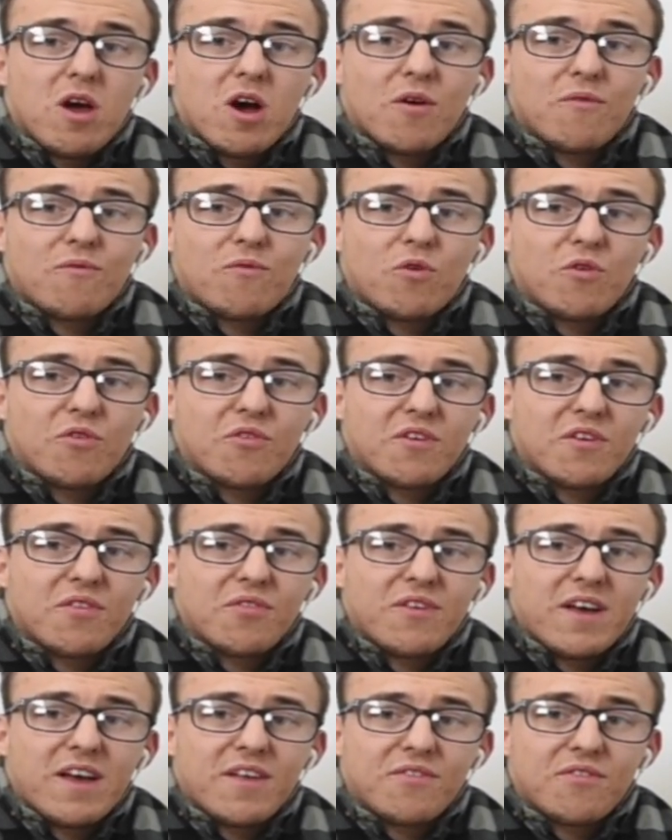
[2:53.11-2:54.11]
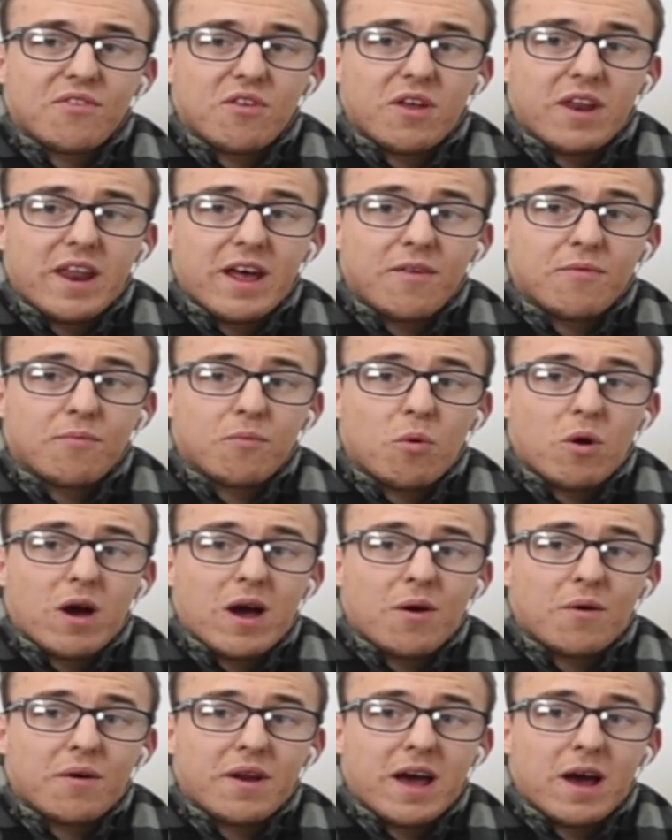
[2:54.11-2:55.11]
A Voice contestant has brought
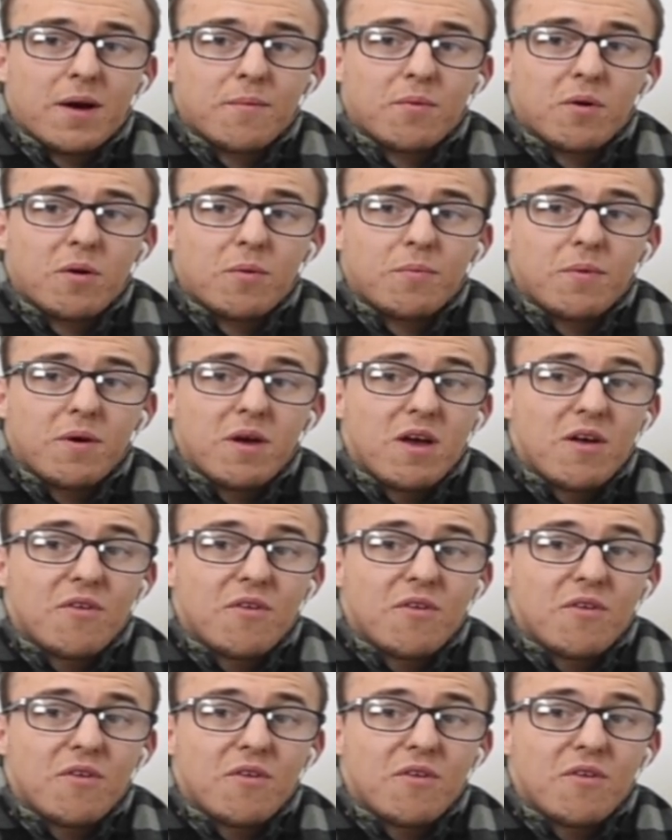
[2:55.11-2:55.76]
out an album.